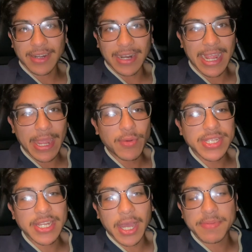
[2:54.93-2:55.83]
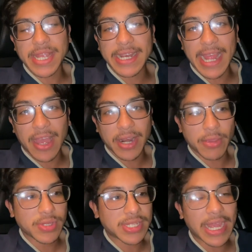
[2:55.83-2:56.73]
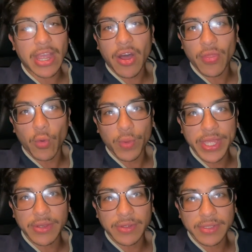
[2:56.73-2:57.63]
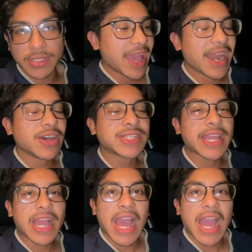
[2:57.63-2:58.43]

Like it wasn't upside down, it was like on the wheels. And I was like,